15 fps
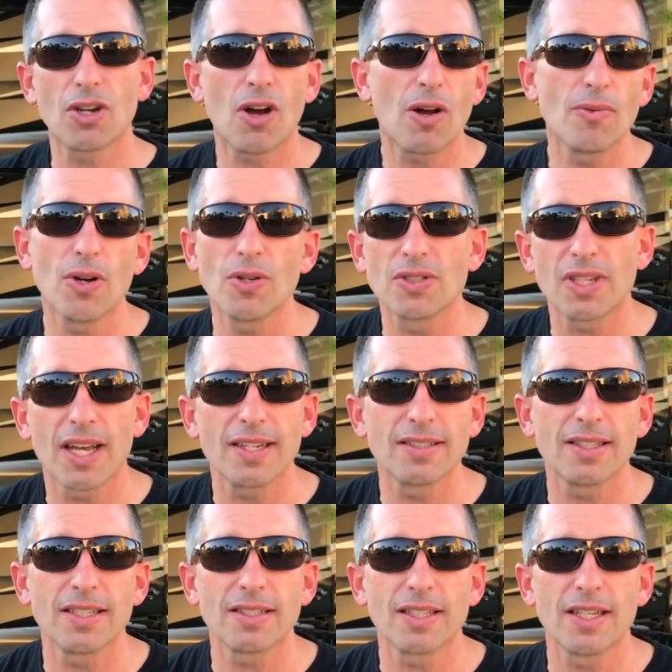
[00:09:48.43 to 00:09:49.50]
call roadside
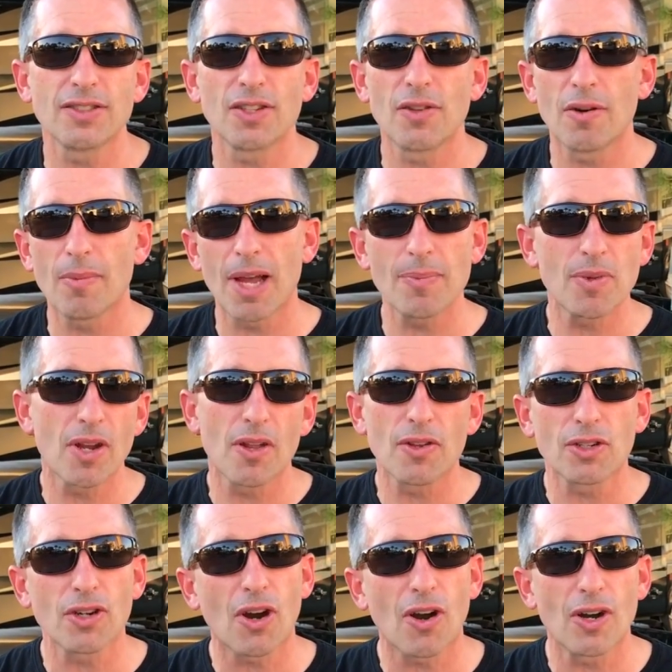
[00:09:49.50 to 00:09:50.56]
assistance and there might be
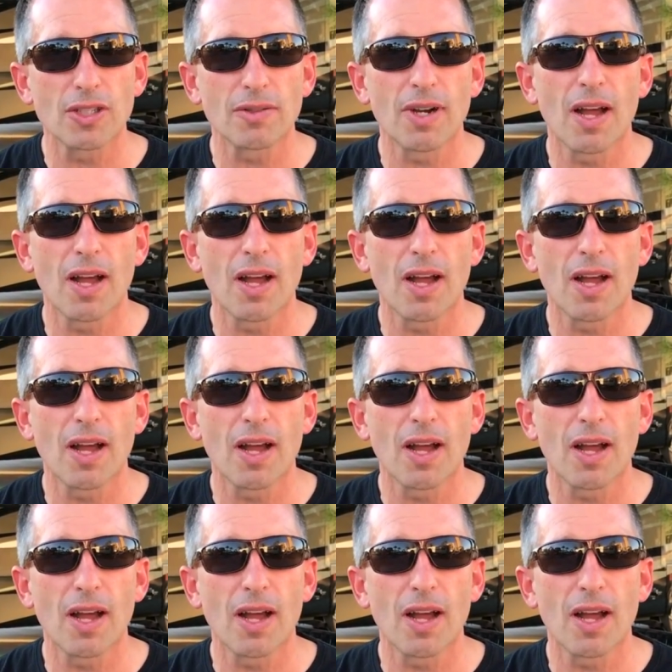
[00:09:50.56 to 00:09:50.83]
other cars